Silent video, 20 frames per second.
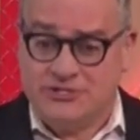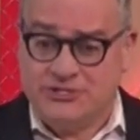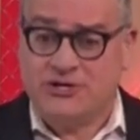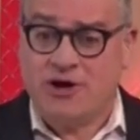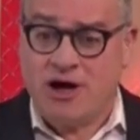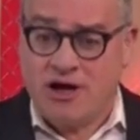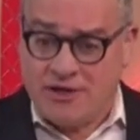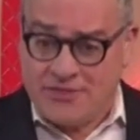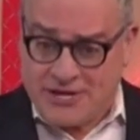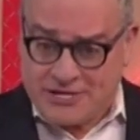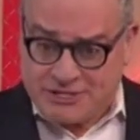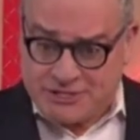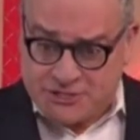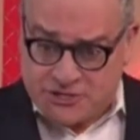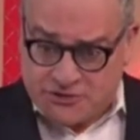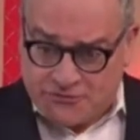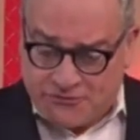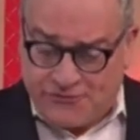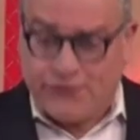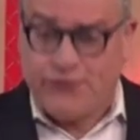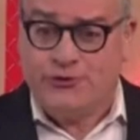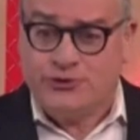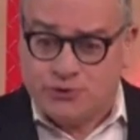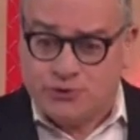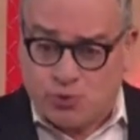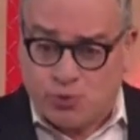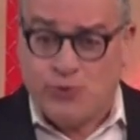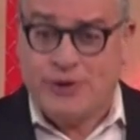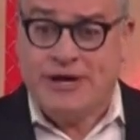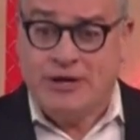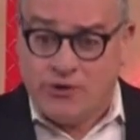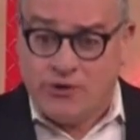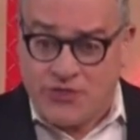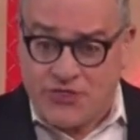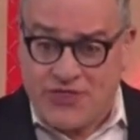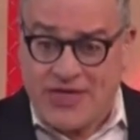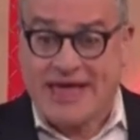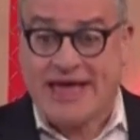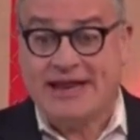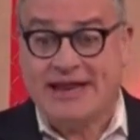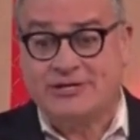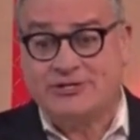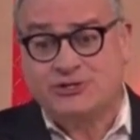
saw this is the first real thing,